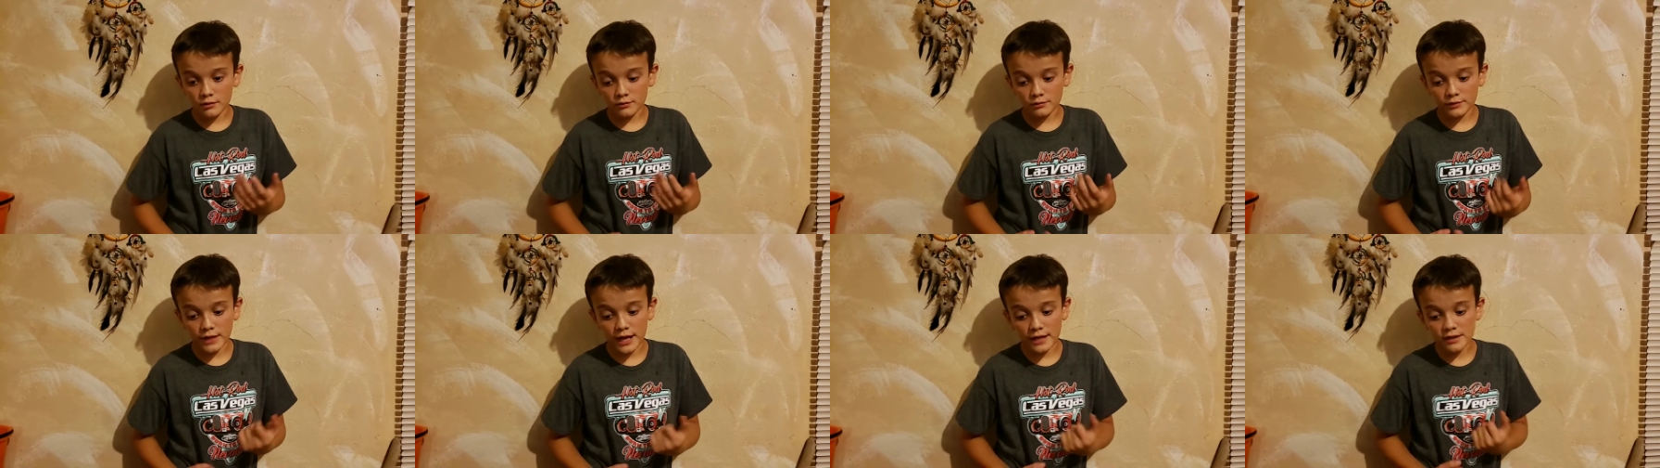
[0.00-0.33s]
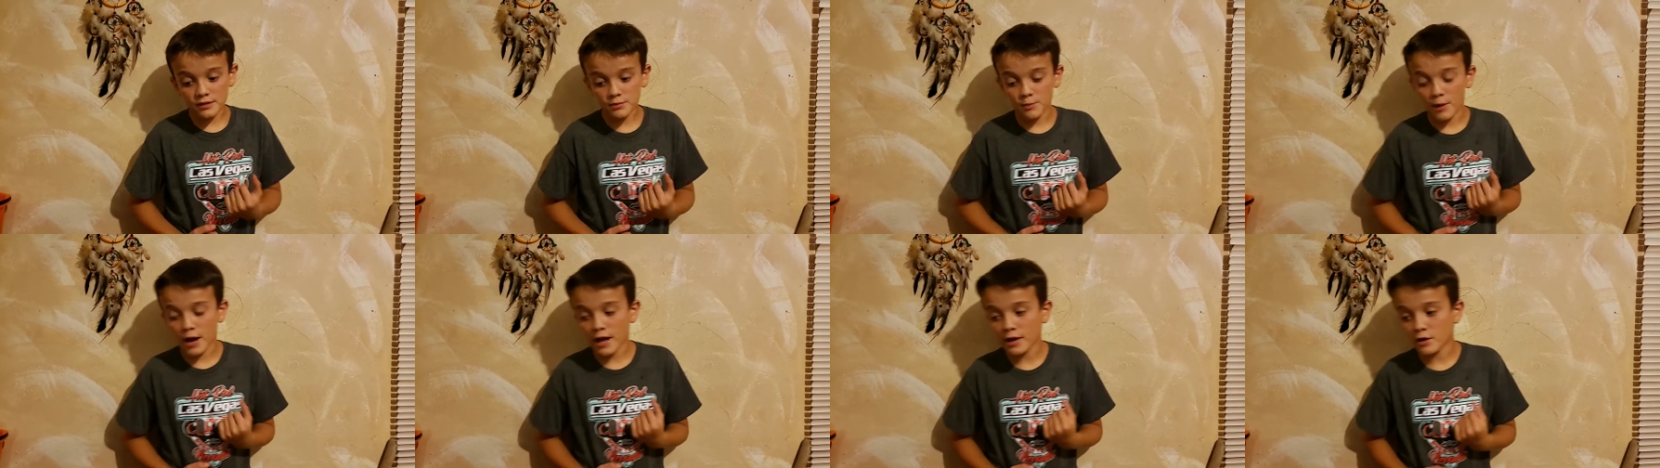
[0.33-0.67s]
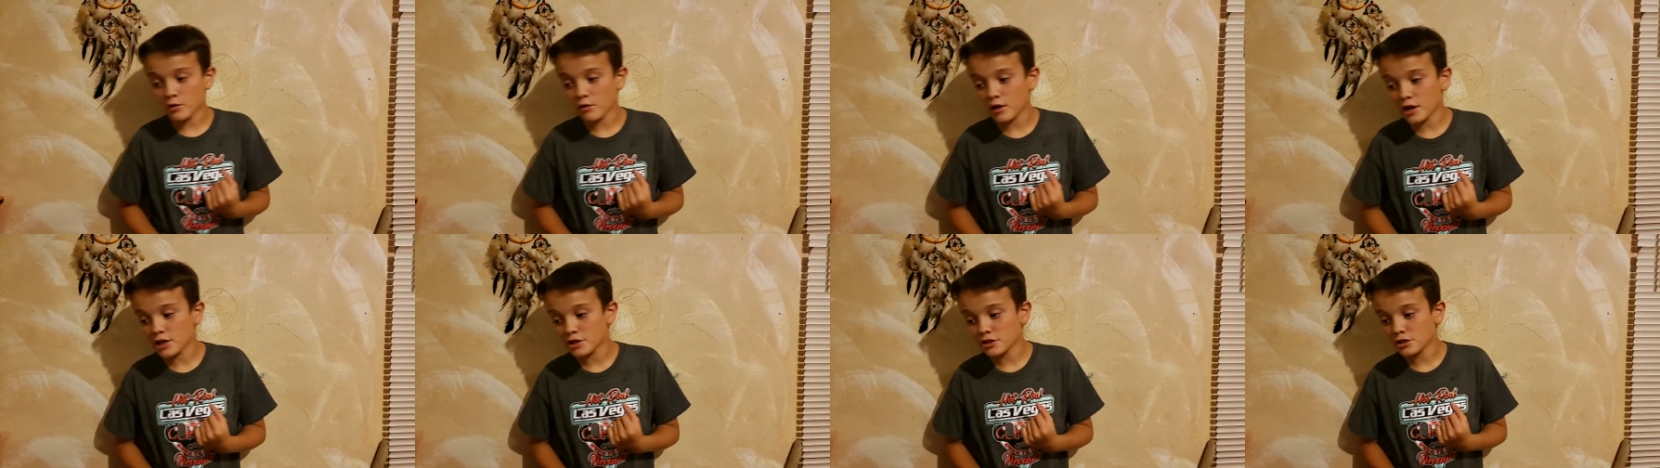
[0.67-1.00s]
That's my
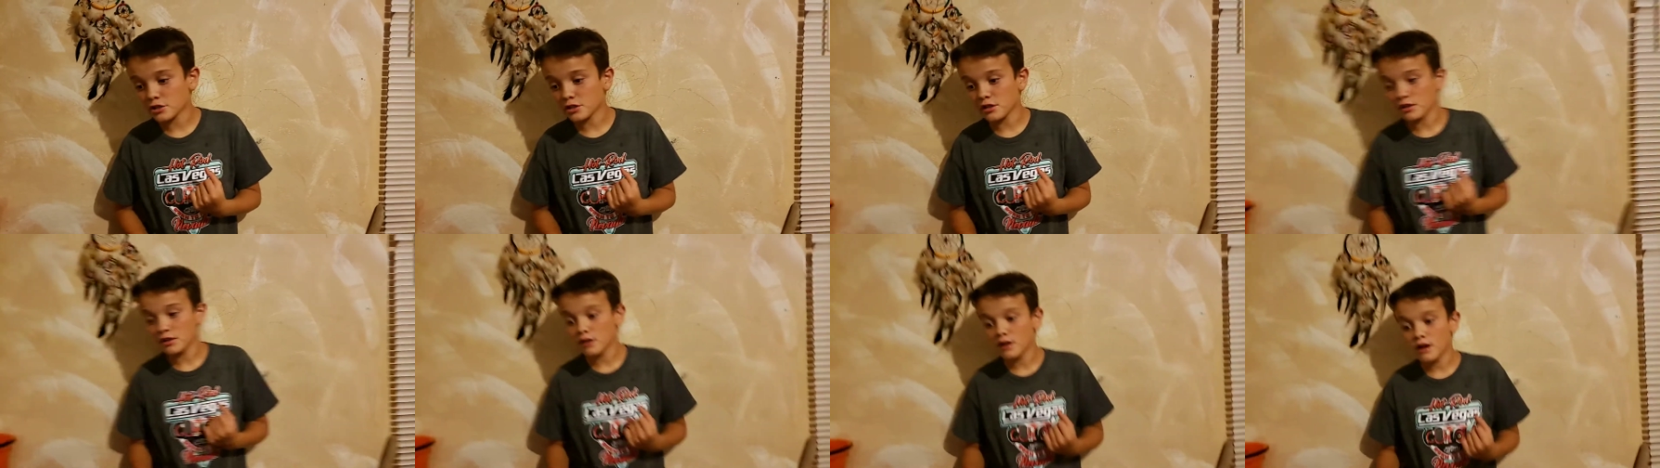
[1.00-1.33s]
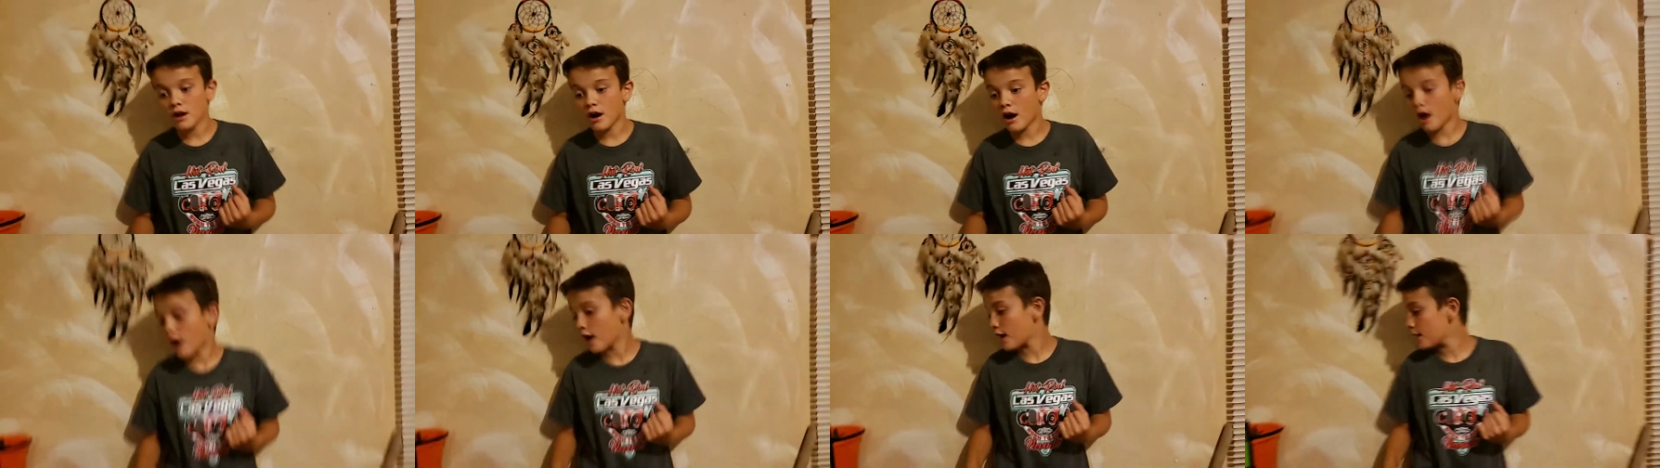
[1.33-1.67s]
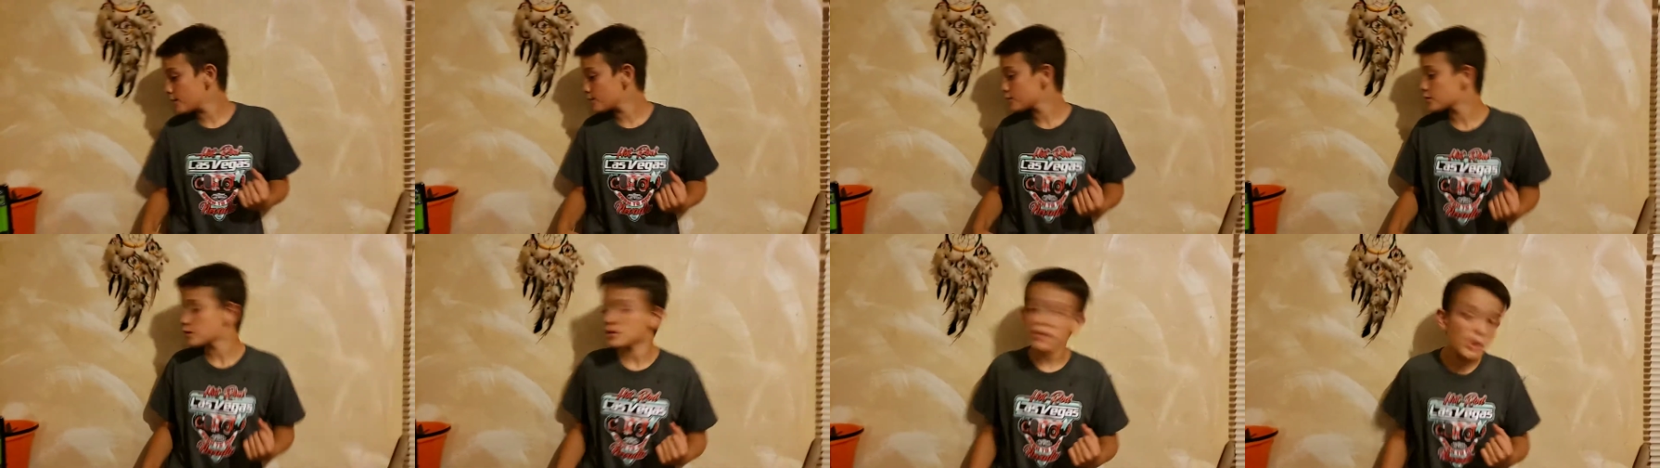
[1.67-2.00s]
question. I
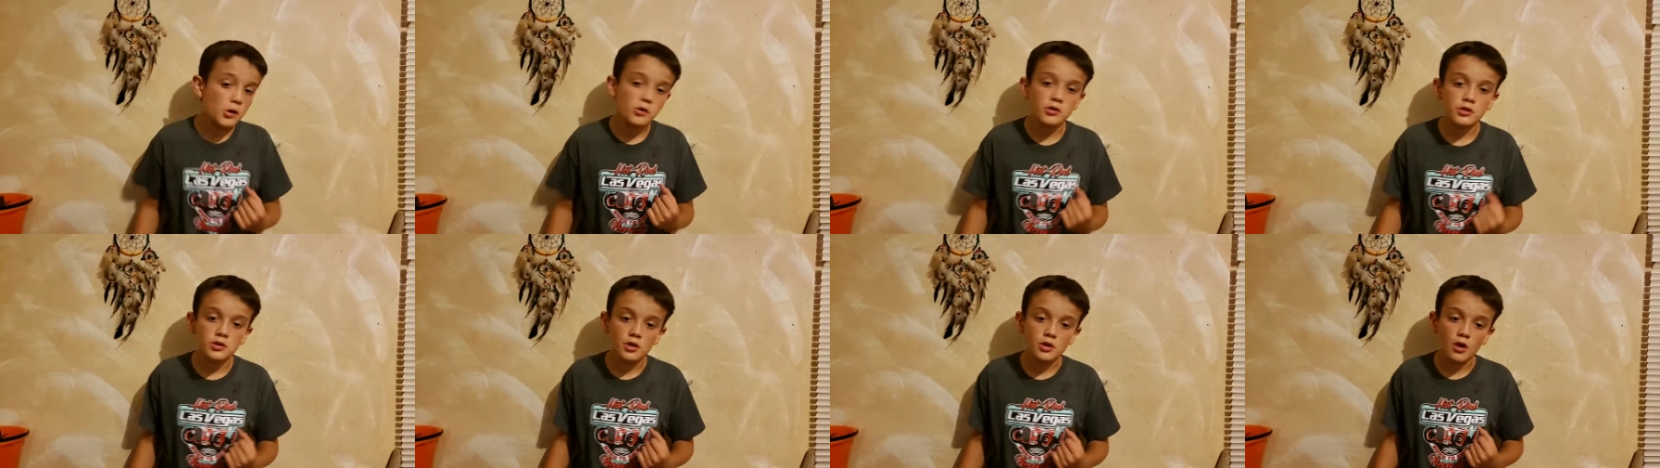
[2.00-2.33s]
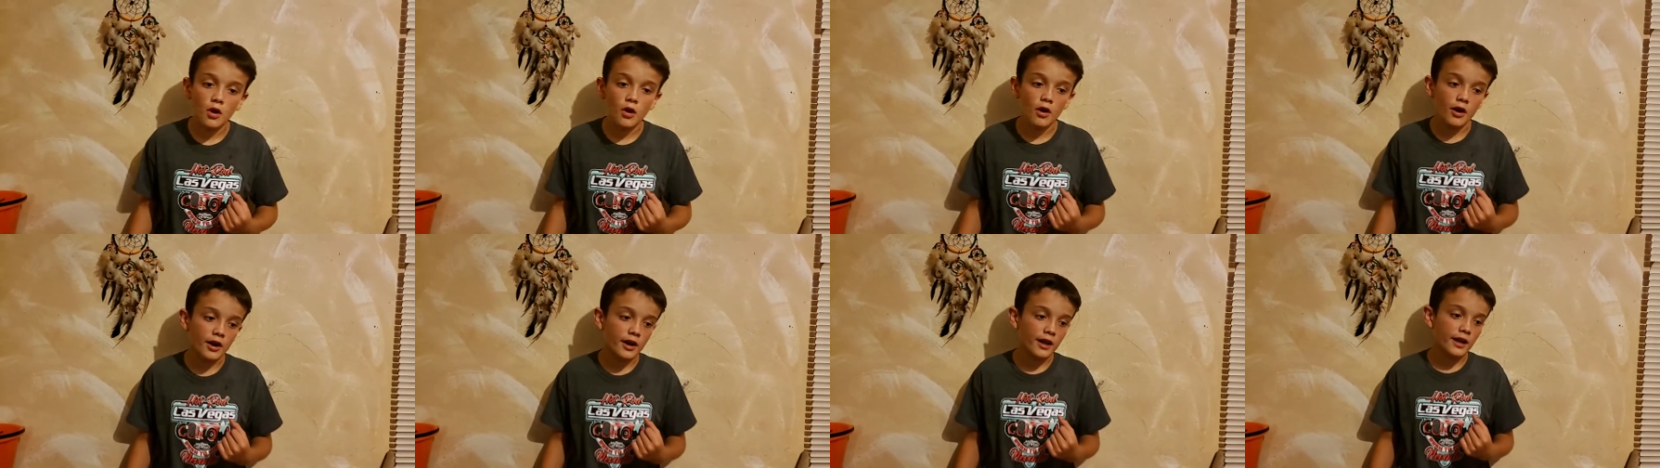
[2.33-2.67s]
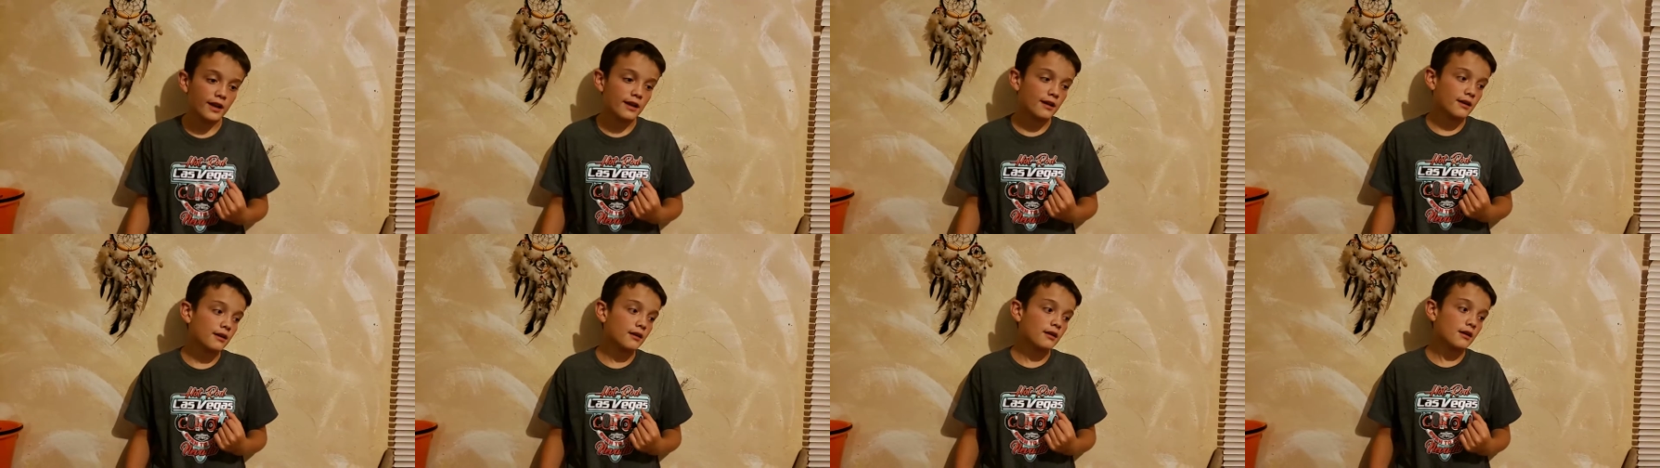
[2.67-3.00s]
am so sorry,
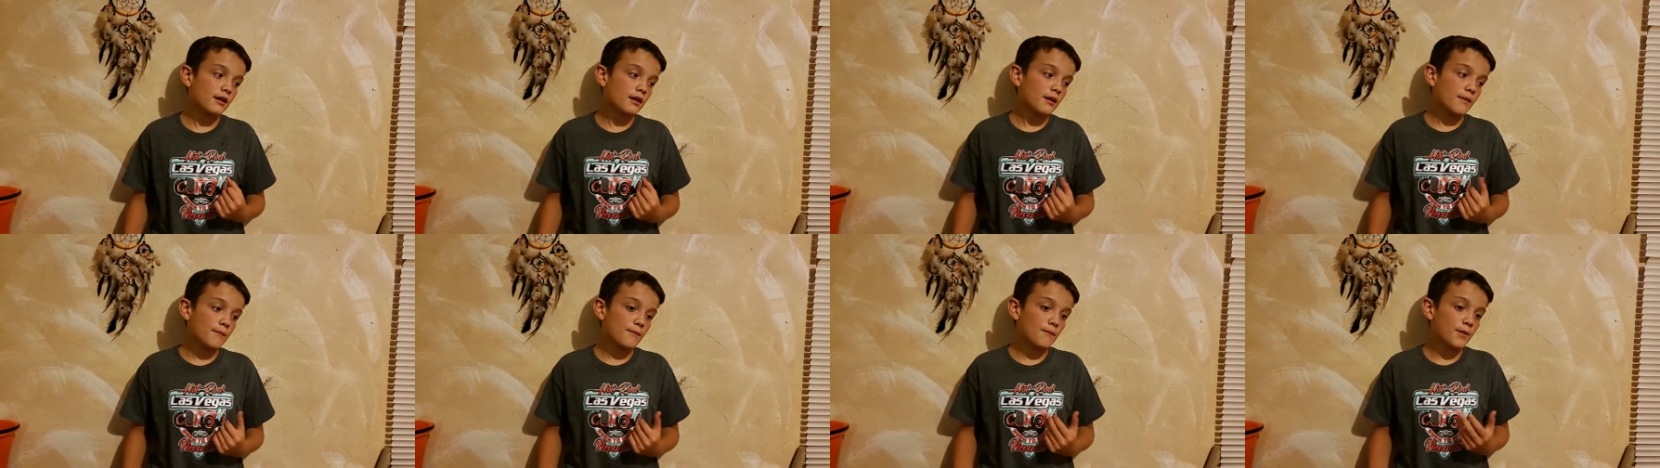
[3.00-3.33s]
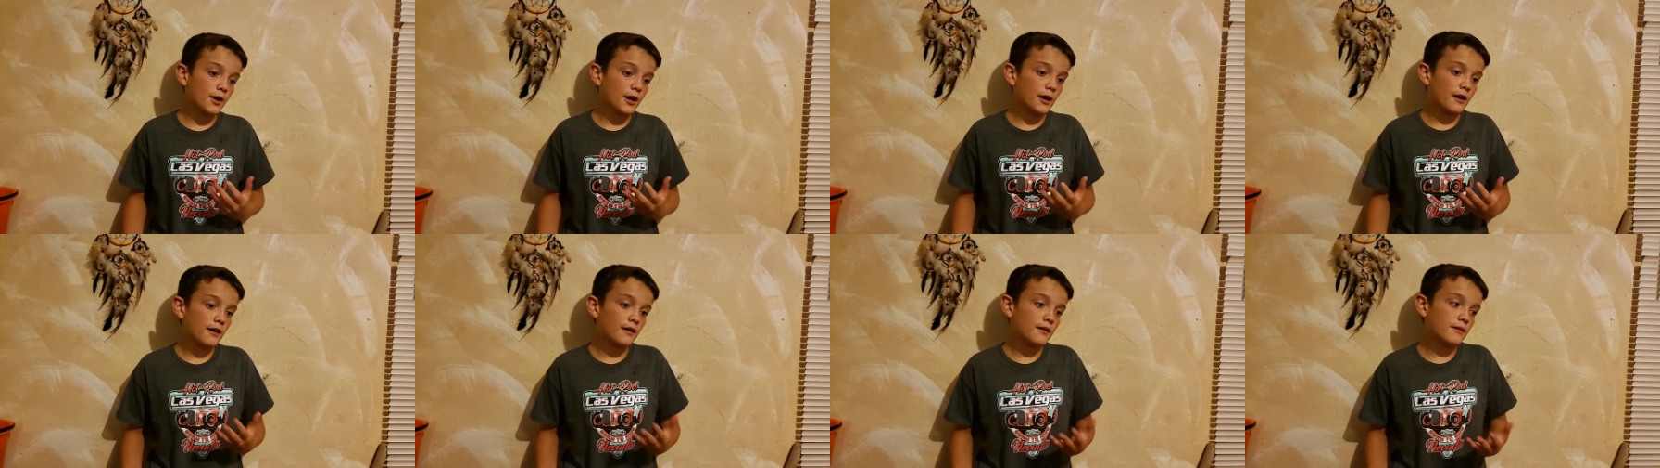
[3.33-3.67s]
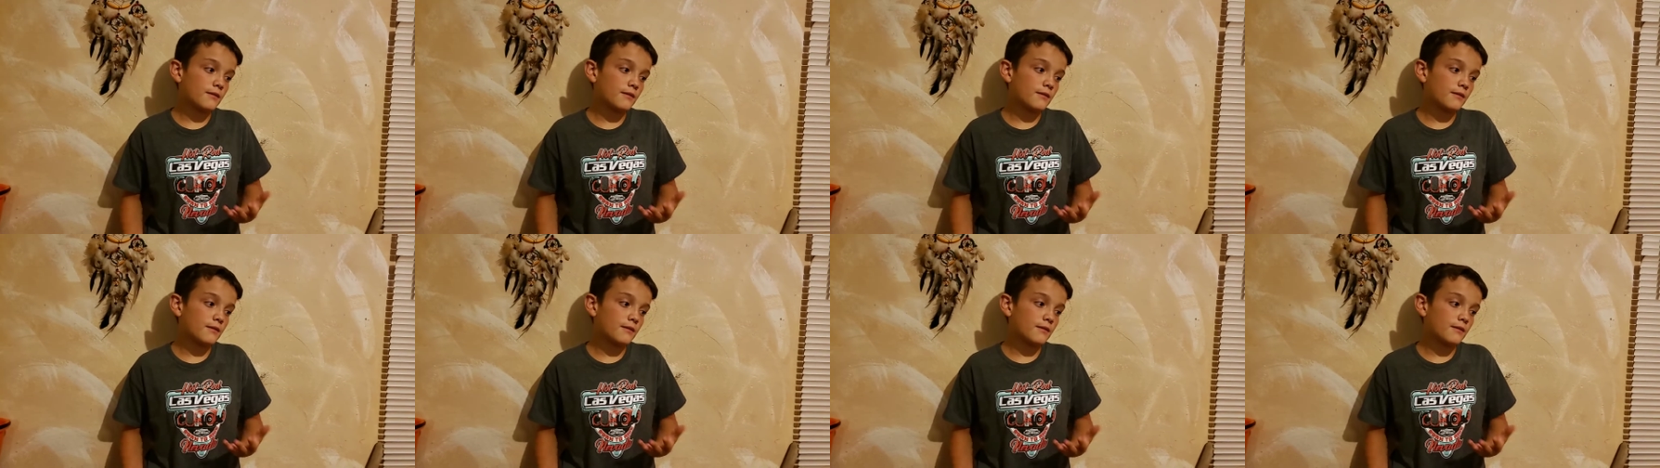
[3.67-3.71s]
but